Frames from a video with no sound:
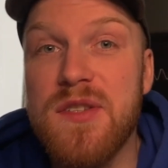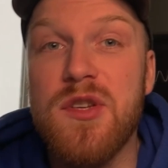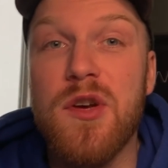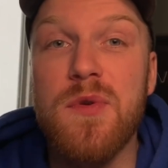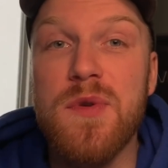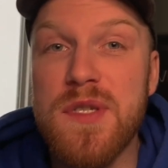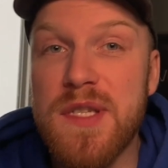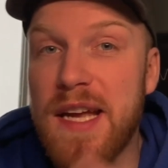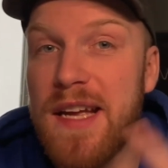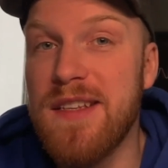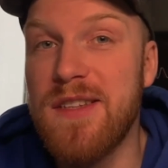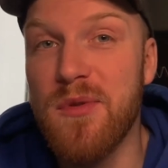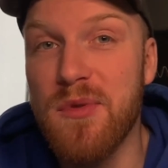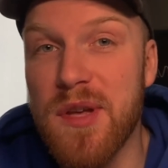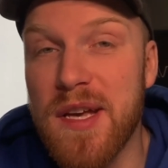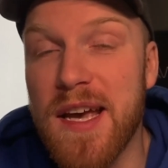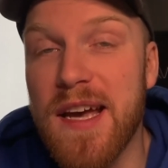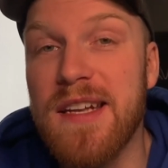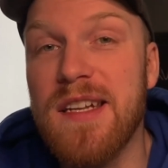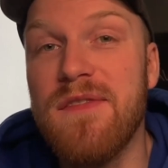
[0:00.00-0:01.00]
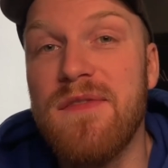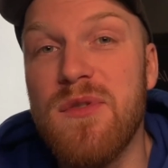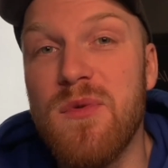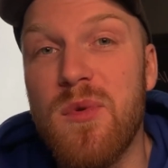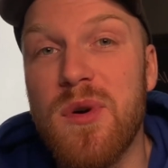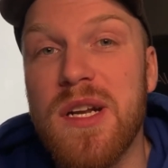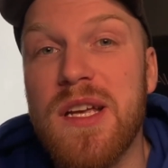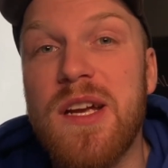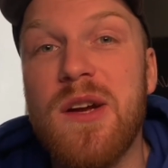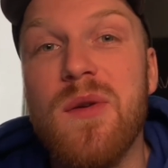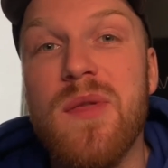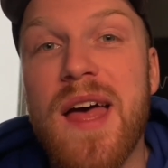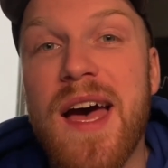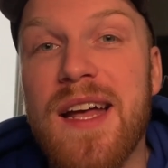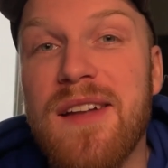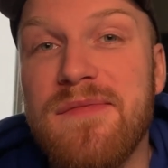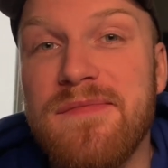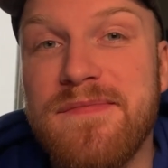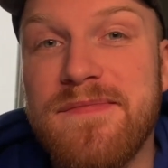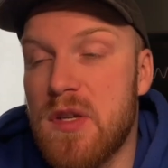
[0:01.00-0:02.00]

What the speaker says: So stay until the end if you want to hear that.